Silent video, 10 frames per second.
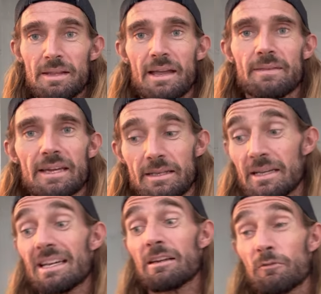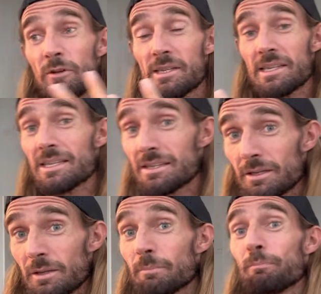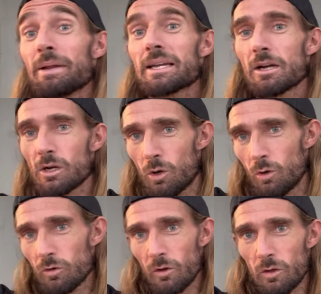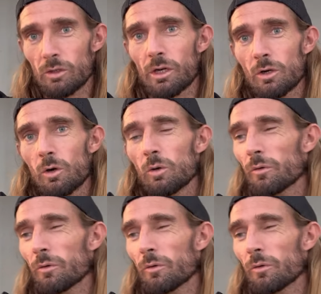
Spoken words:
And then it feeds into the bigger goal, the longer goal,